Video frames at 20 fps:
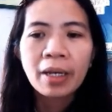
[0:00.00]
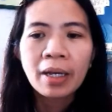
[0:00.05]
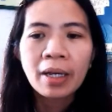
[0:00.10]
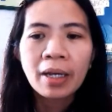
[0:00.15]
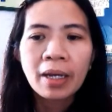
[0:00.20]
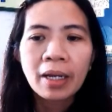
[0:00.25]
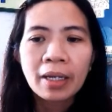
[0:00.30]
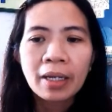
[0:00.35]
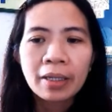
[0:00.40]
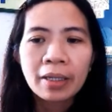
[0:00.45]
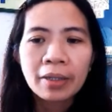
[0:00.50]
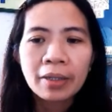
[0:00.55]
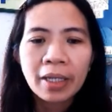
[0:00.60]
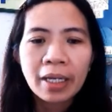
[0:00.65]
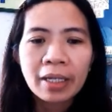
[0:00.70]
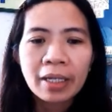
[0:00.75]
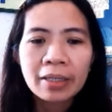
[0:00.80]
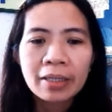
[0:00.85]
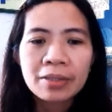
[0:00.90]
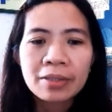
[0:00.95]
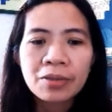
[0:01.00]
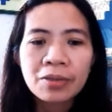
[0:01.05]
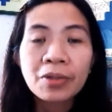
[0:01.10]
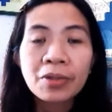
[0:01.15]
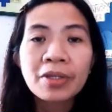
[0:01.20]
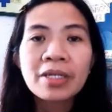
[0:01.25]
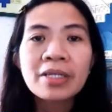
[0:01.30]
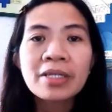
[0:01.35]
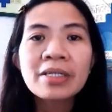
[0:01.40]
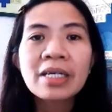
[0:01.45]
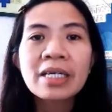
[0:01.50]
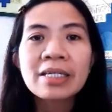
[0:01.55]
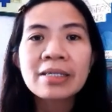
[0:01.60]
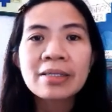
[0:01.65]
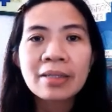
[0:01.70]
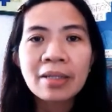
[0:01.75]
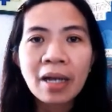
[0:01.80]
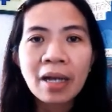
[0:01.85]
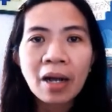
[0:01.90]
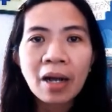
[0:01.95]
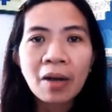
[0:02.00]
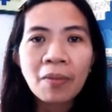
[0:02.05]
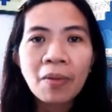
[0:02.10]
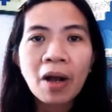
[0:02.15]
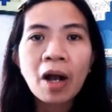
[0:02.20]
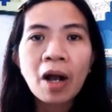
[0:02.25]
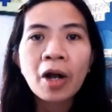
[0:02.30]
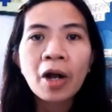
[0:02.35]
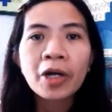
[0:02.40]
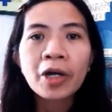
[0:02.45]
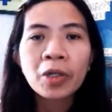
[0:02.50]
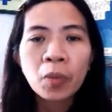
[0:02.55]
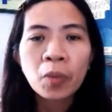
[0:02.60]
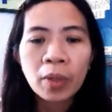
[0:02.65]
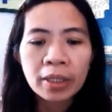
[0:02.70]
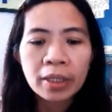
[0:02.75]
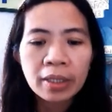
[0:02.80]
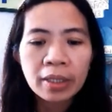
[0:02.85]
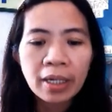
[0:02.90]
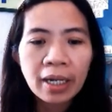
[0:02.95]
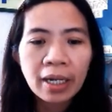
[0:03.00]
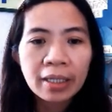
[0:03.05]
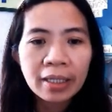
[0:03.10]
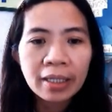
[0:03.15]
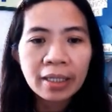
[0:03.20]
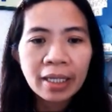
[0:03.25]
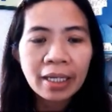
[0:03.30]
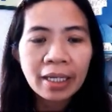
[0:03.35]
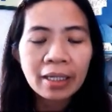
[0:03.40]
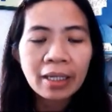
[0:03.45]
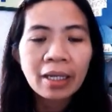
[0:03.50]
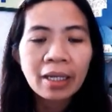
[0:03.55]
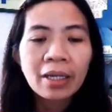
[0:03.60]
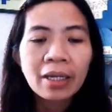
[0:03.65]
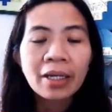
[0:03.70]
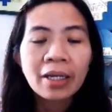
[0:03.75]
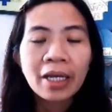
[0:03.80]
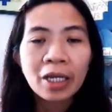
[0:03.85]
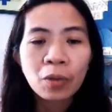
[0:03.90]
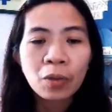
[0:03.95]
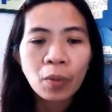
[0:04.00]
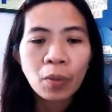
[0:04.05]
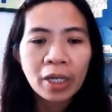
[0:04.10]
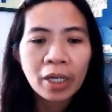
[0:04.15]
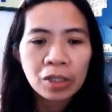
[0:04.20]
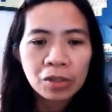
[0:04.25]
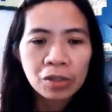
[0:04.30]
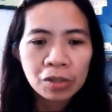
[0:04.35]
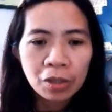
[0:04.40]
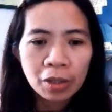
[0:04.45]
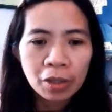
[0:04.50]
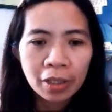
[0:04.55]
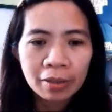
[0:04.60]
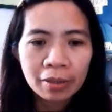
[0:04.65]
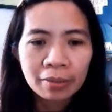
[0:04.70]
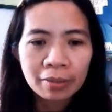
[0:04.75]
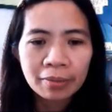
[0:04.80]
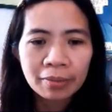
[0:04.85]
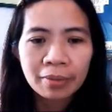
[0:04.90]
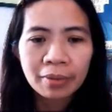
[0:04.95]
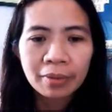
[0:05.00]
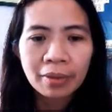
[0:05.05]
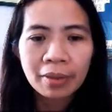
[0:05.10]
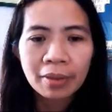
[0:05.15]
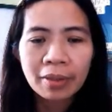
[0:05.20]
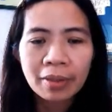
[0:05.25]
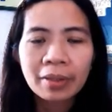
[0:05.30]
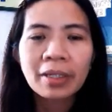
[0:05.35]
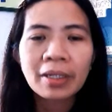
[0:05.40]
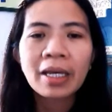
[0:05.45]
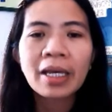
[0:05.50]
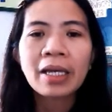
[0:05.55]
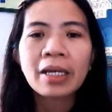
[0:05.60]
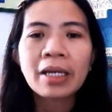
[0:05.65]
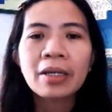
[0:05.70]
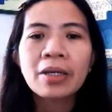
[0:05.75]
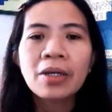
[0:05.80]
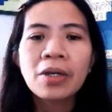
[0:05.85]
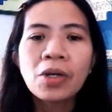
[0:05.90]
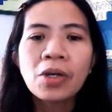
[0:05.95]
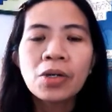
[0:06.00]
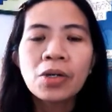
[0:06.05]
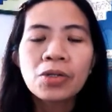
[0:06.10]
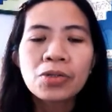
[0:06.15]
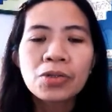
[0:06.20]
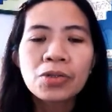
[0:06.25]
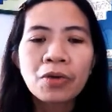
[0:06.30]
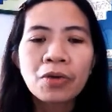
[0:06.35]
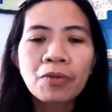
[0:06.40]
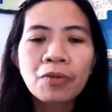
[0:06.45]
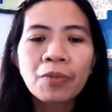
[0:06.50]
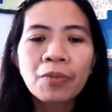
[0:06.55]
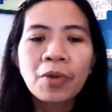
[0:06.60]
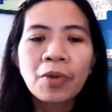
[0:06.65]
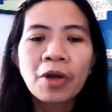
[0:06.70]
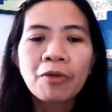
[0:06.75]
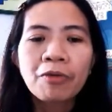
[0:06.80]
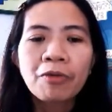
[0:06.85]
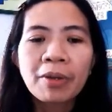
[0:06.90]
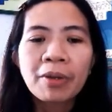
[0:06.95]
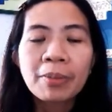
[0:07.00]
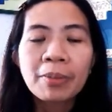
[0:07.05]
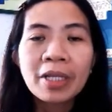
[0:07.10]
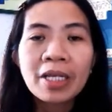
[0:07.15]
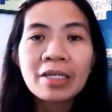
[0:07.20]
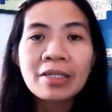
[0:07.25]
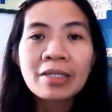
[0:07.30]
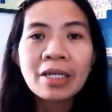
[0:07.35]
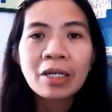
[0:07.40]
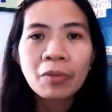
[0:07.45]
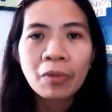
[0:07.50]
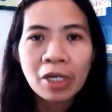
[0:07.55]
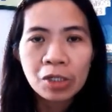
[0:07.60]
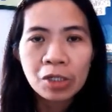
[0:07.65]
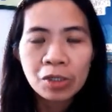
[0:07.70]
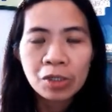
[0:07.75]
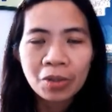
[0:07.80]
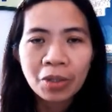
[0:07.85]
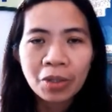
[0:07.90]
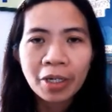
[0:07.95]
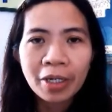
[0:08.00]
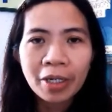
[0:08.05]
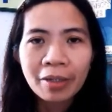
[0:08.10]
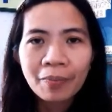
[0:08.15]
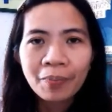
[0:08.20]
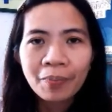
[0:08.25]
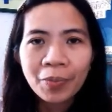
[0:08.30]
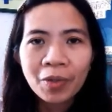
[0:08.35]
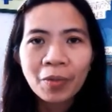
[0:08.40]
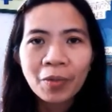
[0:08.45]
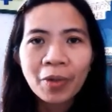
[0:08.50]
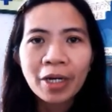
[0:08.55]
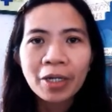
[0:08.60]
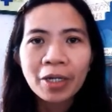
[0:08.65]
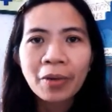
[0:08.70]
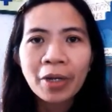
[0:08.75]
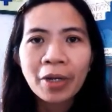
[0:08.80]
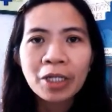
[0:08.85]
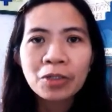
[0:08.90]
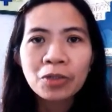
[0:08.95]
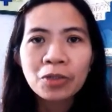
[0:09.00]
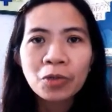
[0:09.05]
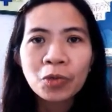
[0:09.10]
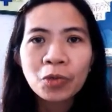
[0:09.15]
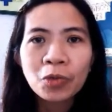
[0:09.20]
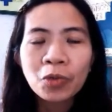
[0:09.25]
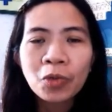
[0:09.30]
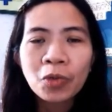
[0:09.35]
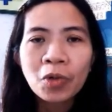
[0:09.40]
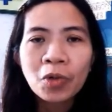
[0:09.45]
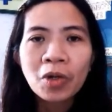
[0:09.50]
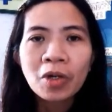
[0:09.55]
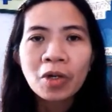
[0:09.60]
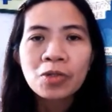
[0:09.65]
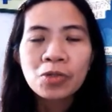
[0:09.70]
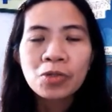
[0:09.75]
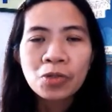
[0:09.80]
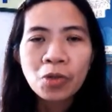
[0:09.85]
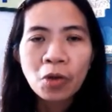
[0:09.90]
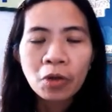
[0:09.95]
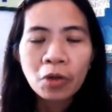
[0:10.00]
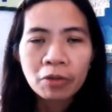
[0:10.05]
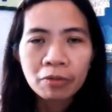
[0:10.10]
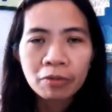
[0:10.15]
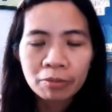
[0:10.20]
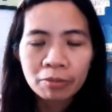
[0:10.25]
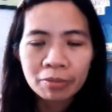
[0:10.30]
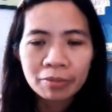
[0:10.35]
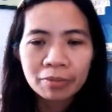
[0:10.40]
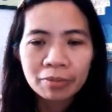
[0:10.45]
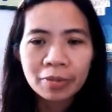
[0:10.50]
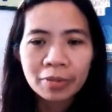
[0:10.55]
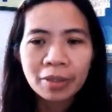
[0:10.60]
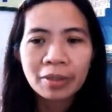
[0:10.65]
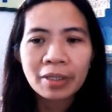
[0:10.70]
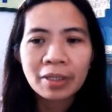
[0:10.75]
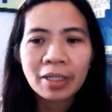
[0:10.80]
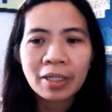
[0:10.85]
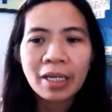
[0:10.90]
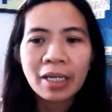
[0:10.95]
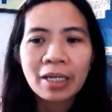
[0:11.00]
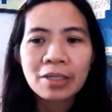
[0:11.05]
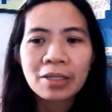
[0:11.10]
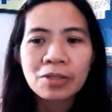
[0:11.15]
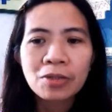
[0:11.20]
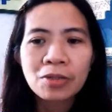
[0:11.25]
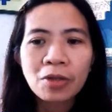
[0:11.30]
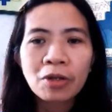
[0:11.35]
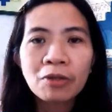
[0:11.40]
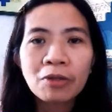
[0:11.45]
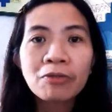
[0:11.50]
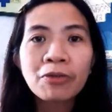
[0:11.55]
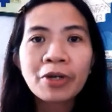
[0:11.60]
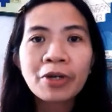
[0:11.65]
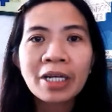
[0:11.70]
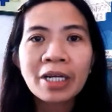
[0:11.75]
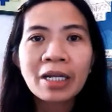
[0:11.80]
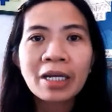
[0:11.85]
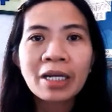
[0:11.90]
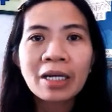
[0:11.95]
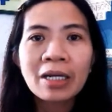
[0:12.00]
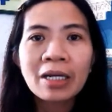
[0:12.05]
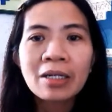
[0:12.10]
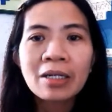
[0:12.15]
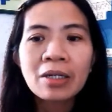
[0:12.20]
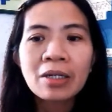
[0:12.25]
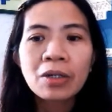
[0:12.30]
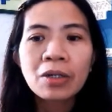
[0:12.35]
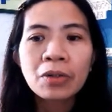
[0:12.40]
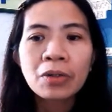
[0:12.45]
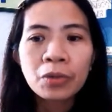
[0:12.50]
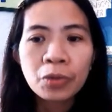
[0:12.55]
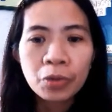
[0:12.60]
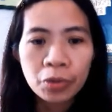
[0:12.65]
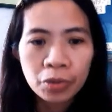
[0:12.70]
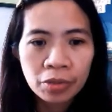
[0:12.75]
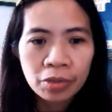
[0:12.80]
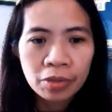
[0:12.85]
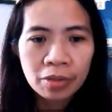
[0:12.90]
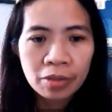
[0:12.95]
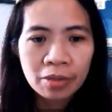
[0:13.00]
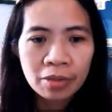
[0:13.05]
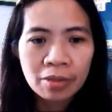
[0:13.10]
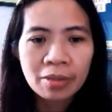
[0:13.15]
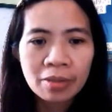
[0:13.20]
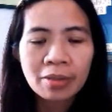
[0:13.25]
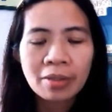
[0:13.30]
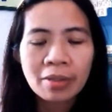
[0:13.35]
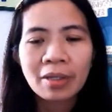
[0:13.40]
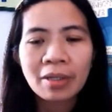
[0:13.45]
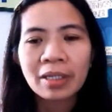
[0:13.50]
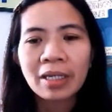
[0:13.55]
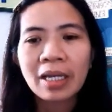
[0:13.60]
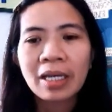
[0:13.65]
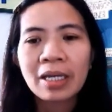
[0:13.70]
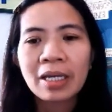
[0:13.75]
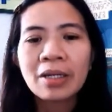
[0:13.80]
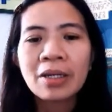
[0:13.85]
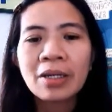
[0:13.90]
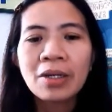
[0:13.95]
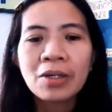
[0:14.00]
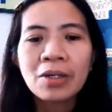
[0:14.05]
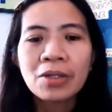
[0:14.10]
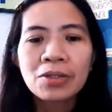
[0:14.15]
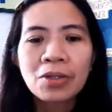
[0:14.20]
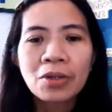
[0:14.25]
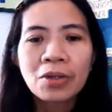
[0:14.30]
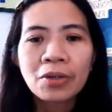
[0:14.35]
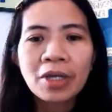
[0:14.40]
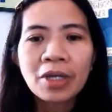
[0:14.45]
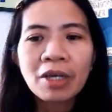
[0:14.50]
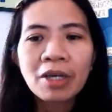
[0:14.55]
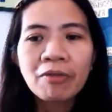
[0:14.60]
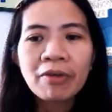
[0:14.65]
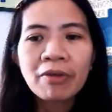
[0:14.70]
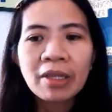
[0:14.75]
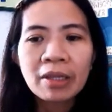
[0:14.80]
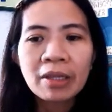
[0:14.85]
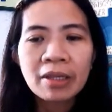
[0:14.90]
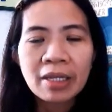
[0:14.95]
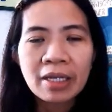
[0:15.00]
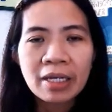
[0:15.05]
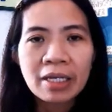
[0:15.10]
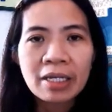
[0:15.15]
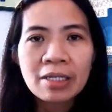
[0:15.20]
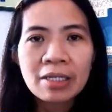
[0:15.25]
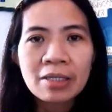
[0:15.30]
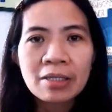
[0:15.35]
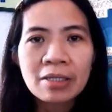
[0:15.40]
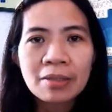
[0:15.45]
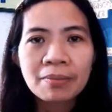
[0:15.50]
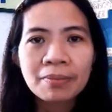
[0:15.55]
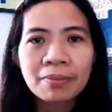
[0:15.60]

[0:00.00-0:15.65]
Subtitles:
Okay, so this is now our quadratic equation. Okay, so from this equation, we're going to solve. Okay, solve for the roots. Okay, so given this,